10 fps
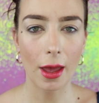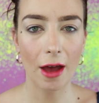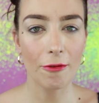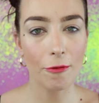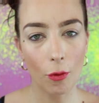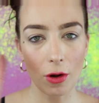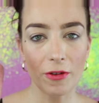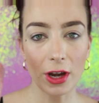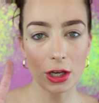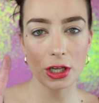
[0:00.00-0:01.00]
have 4
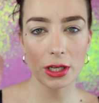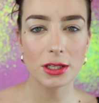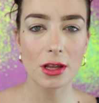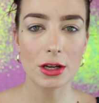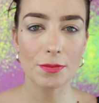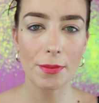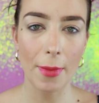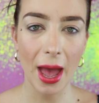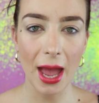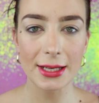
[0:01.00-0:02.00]
finishes. There's
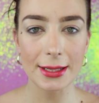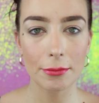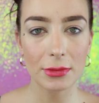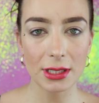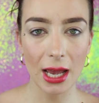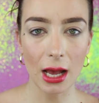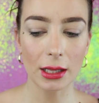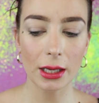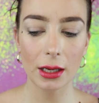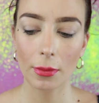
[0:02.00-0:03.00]
matte,
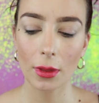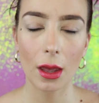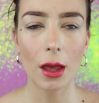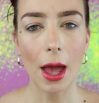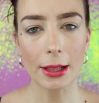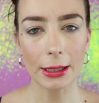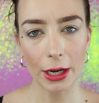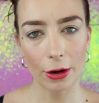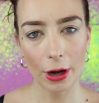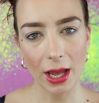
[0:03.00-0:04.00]
metallic,
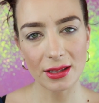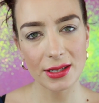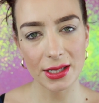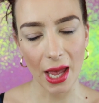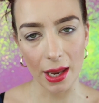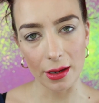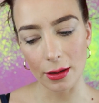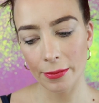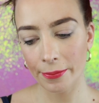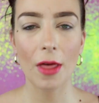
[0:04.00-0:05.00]
glitter, and
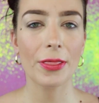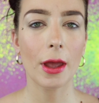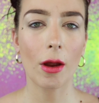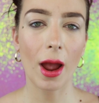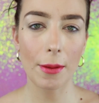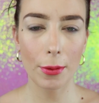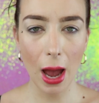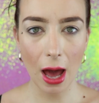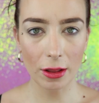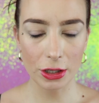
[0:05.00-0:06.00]
satin. They are
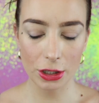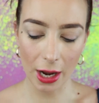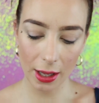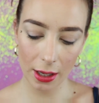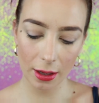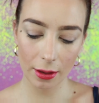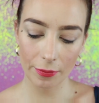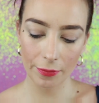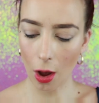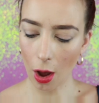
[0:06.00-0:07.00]
hypoallergenic,
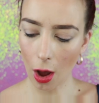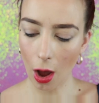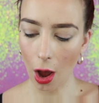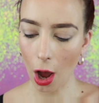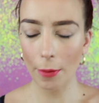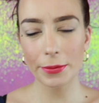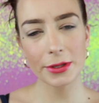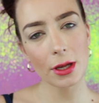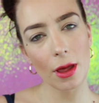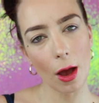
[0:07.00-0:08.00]

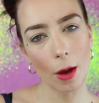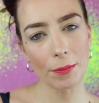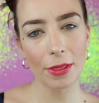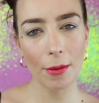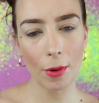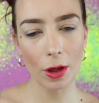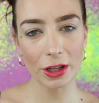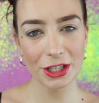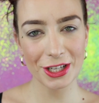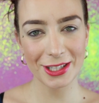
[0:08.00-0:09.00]

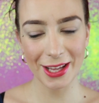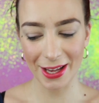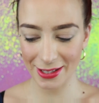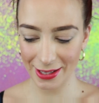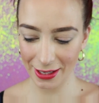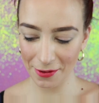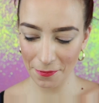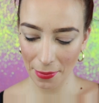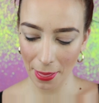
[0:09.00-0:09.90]
ophthalmologist tested,